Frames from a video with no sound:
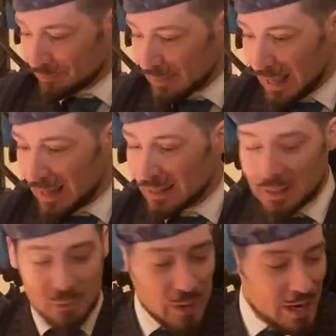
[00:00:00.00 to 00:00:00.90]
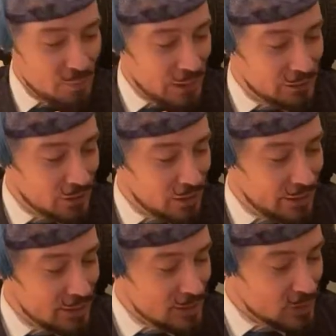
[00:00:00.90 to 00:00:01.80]
At any rate, my
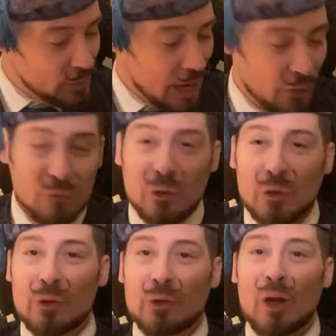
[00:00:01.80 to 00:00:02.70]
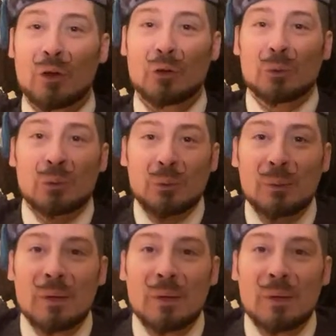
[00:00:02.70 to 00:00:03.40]
darlings, without further ado,